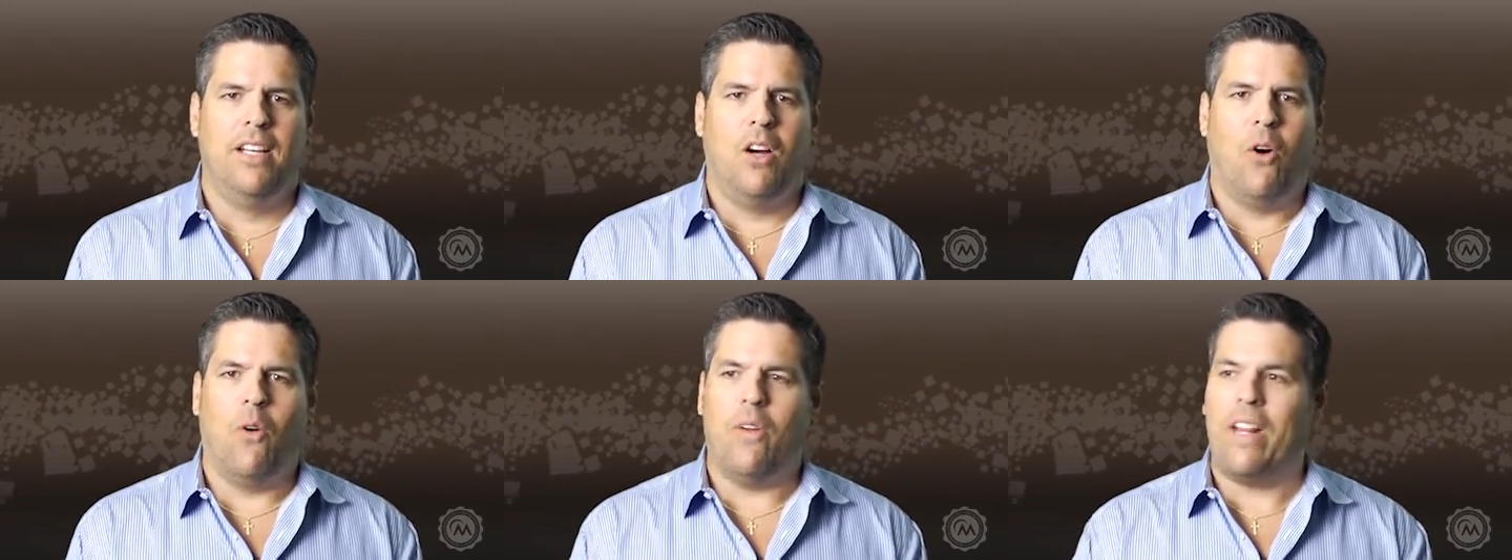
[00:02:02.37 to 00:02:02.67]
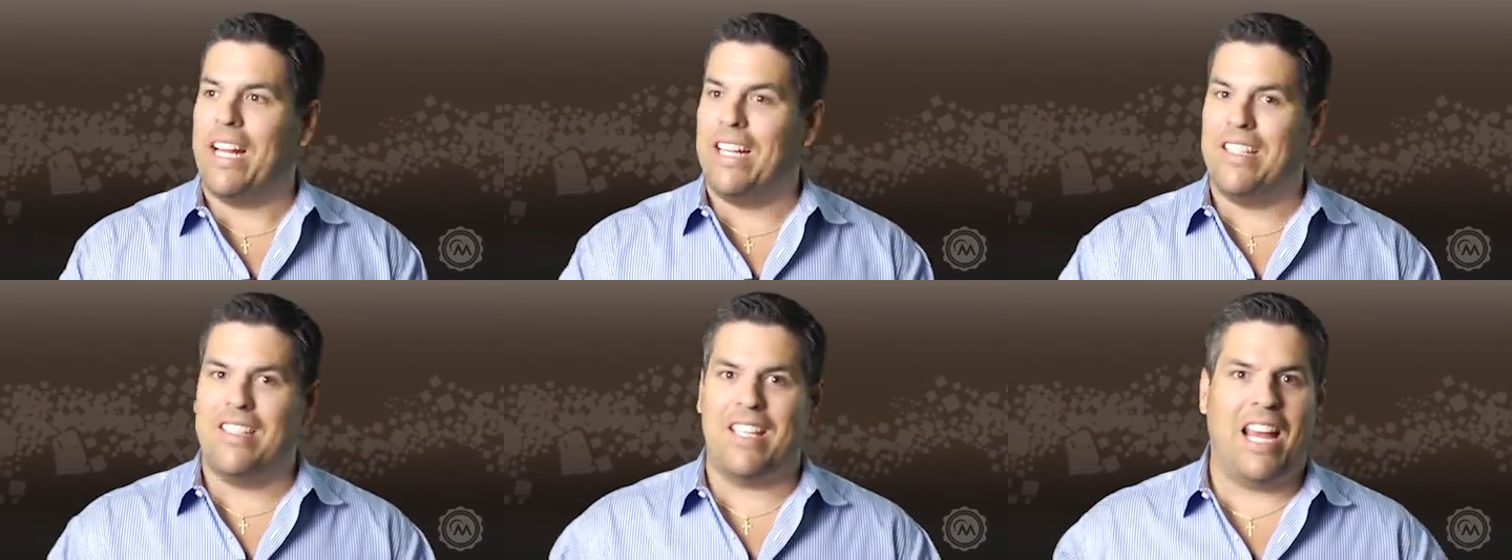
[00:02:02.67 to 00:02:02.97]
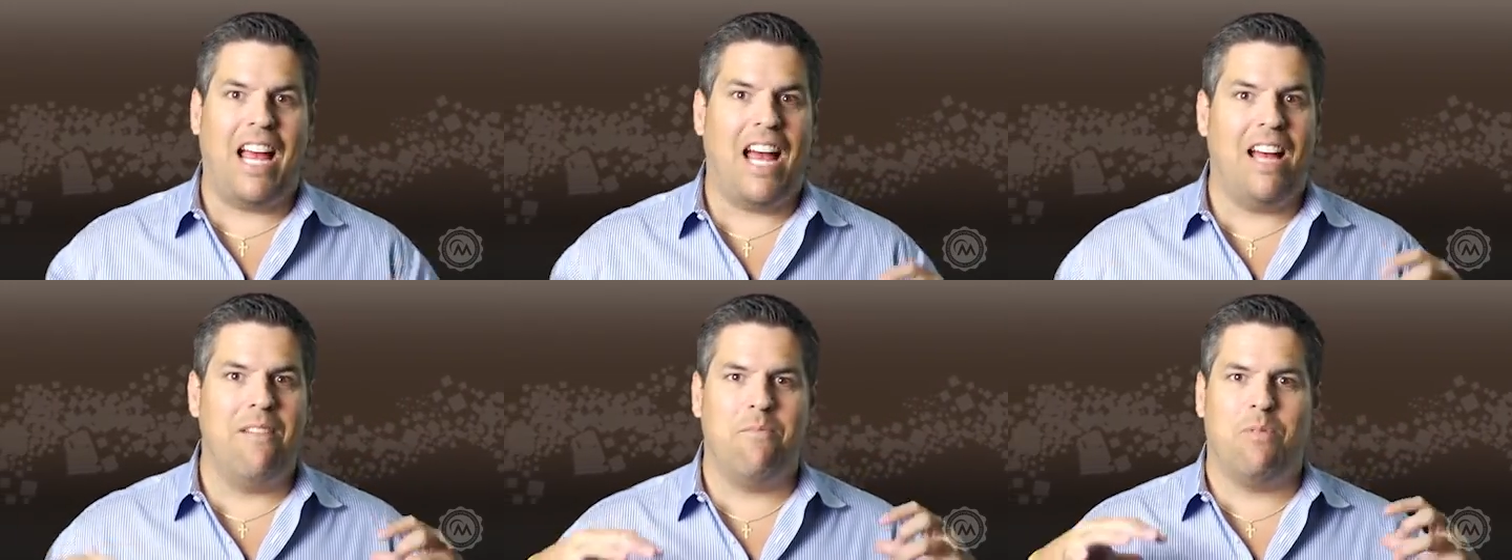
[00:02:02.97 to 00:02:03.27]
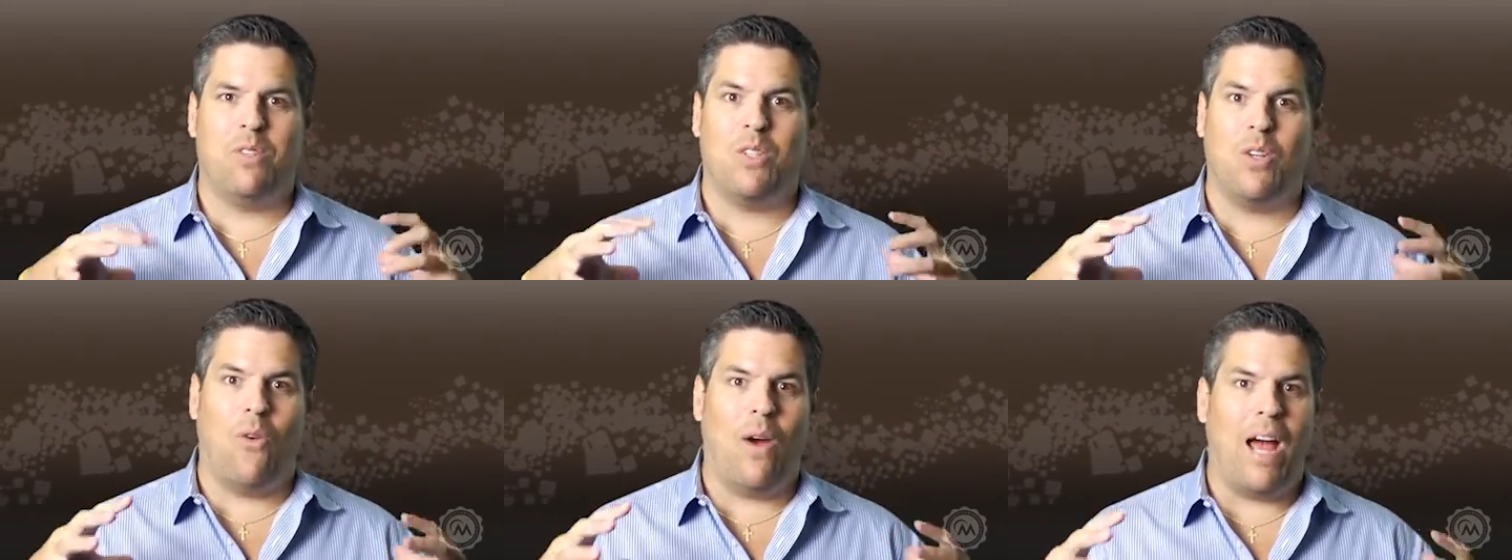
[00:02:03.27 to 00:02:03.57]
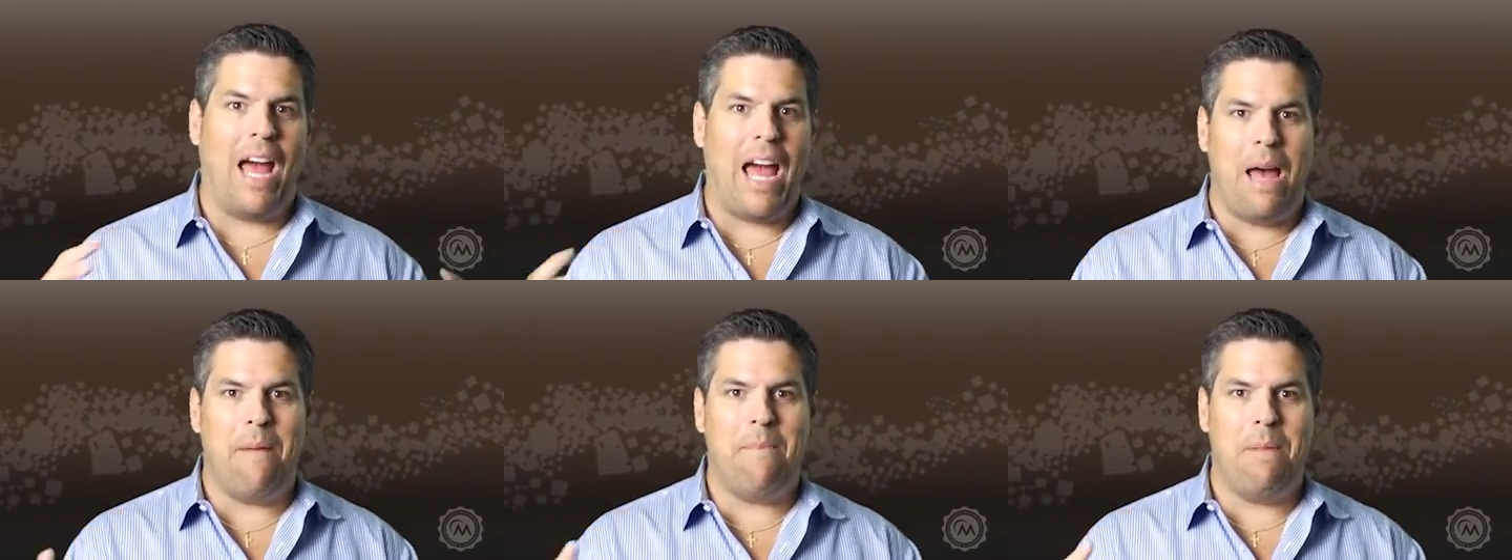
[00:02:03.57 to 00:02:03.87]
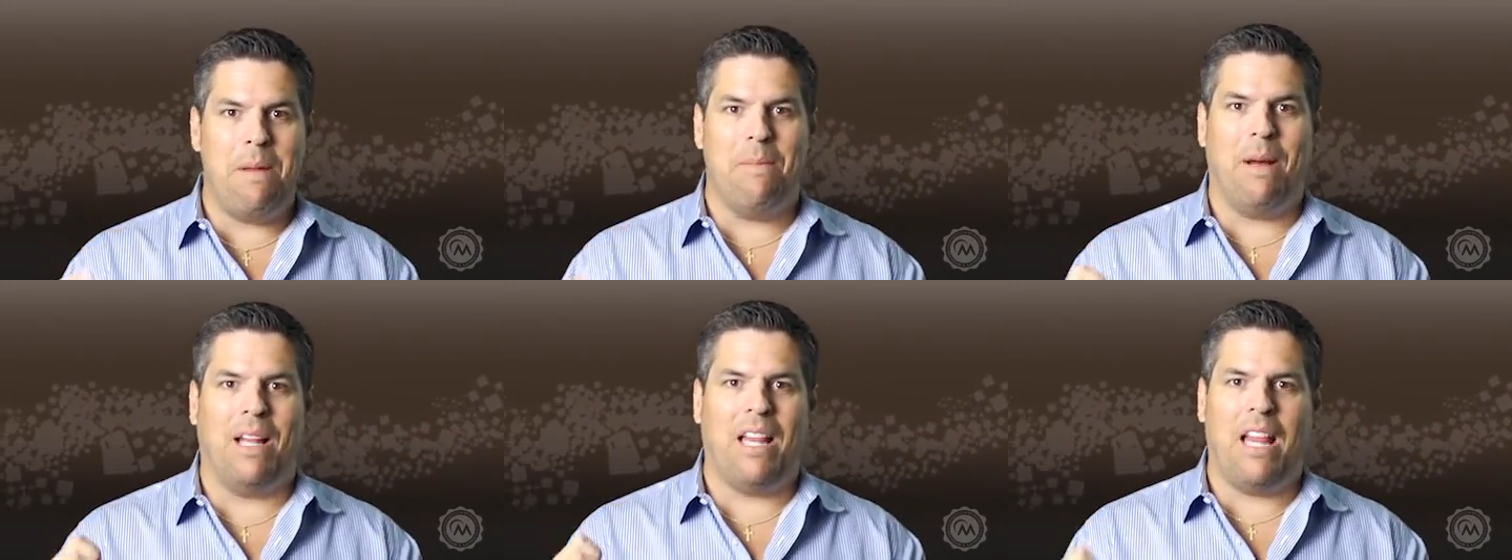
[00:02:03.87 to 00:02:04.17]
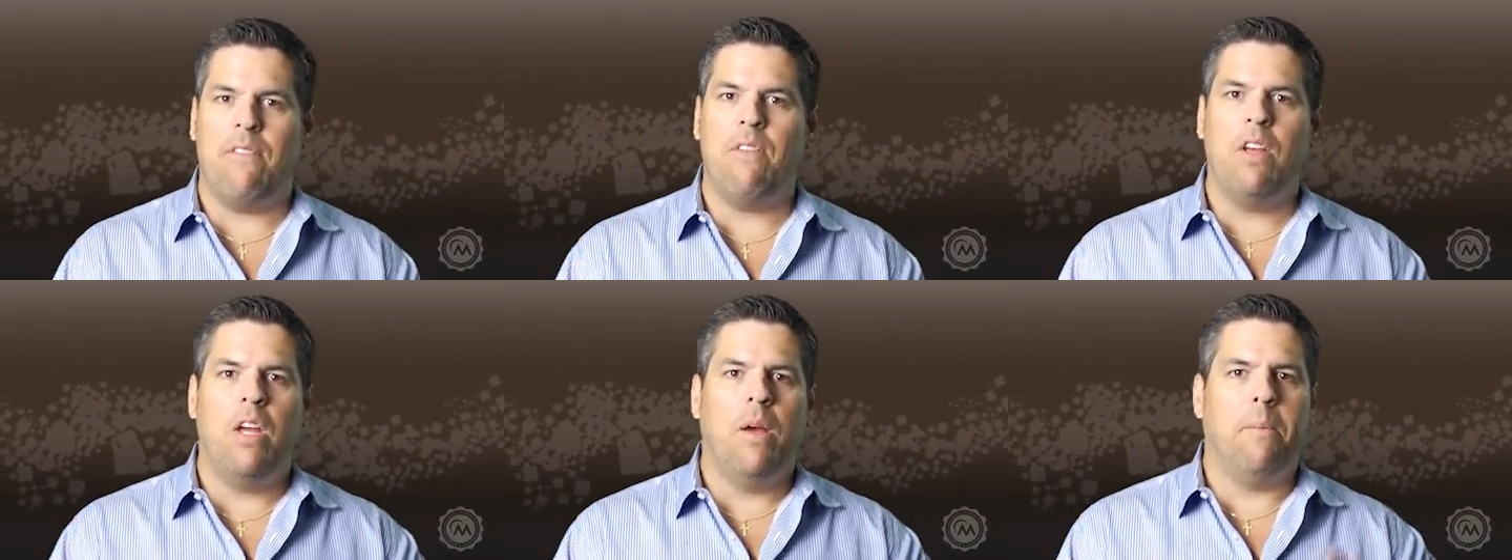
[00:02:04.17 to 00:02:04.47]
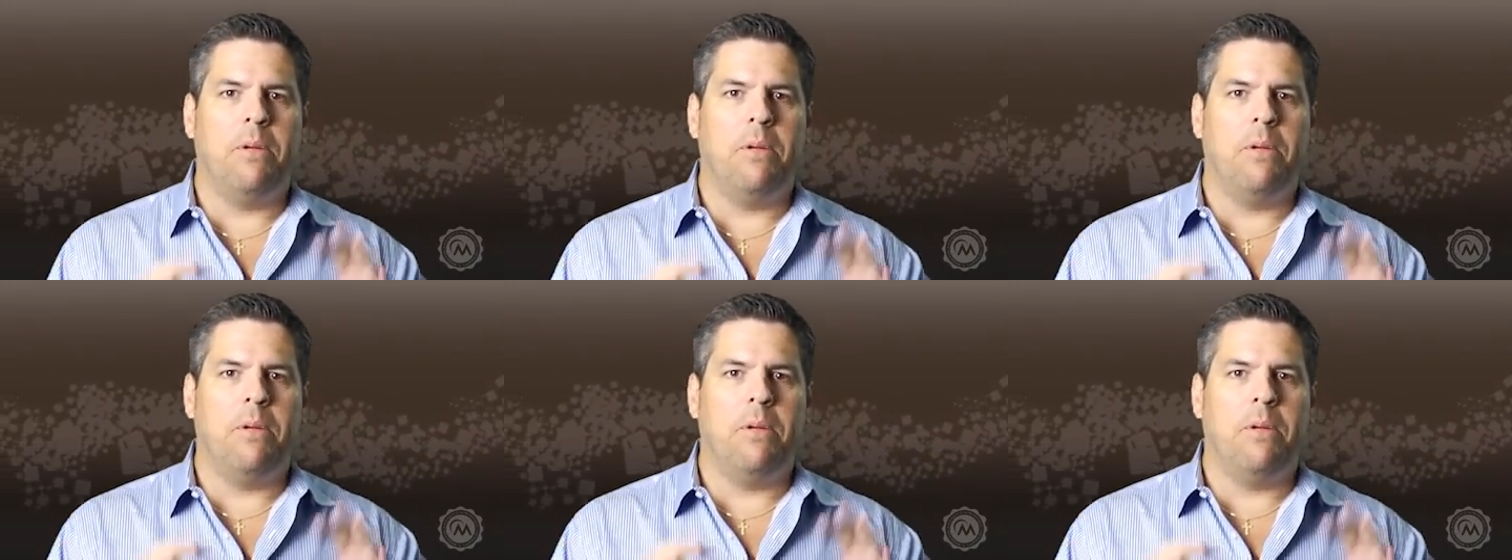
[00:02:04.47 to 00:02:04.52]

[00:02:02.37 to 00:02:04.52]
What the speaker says: Or they can say, I'm so happy in my life.